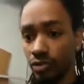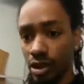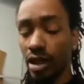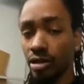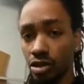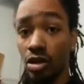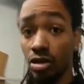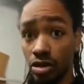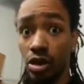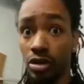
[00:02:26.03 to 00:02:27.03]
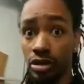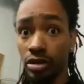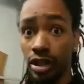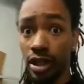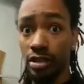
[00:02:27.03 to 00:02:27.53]
like starter,
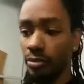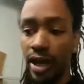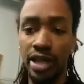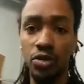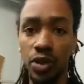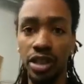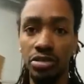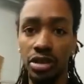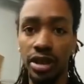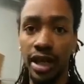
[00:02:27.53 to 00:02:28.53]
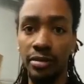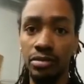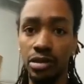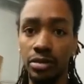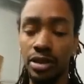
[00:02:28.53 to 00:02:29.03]
like past week you just got them,
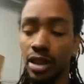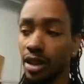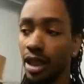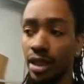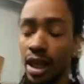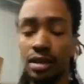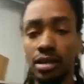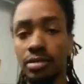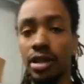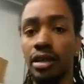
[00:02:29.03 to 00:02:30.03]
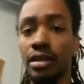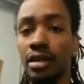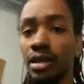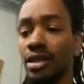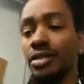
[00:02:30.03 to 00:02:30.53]
you know what I'm saying, they ain't locked up yet,
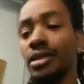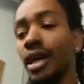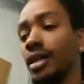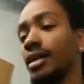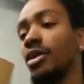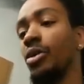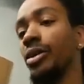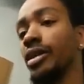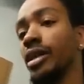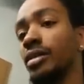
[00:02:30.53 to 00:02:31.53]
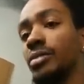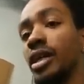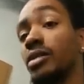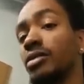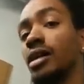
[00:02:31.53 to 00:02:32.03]
you can't go and get them
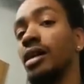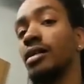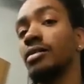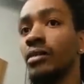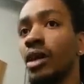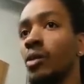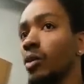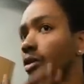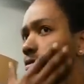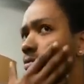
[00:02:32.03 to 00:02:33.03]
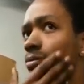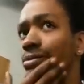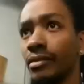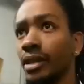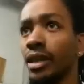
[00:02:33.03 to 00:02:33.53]
interlocked. Well,
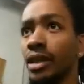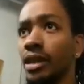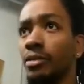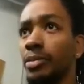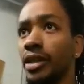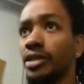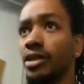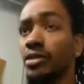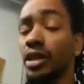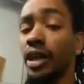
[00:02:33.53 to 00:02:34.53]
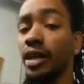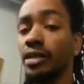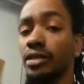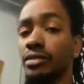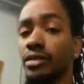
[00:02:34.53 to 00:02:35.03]
it depends on your hair
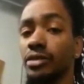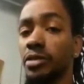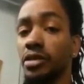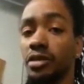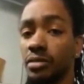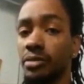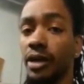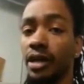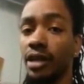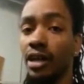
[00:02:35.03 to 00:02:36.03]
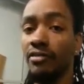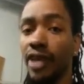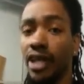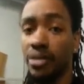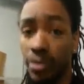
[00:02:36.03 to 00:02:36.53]
too, because some people hair lock
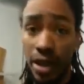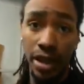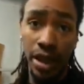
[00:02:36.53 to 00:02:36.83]
fast, but